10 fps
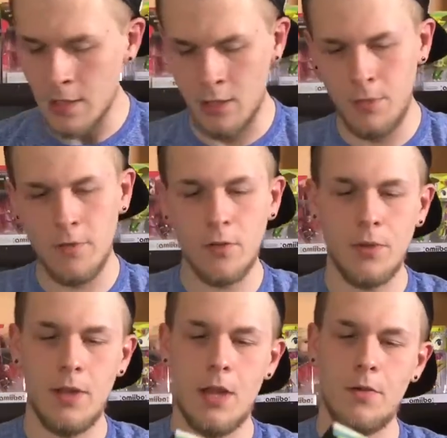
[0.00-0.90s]
I'll be able to
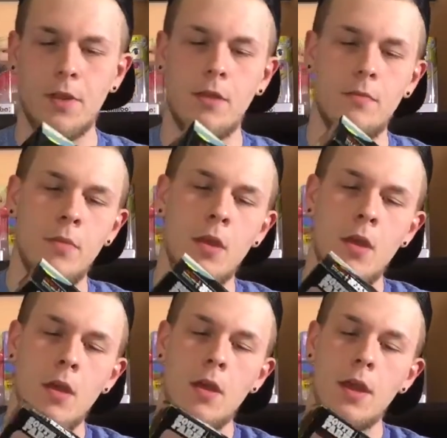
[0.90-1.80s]
play that with him.
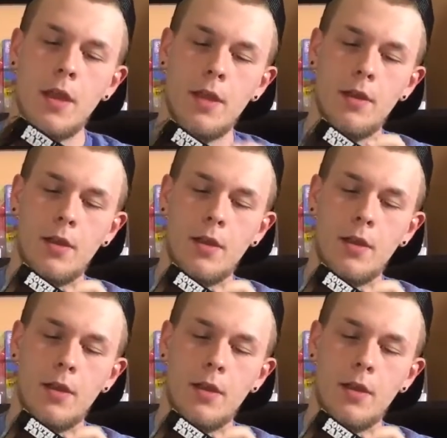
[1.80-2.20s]
And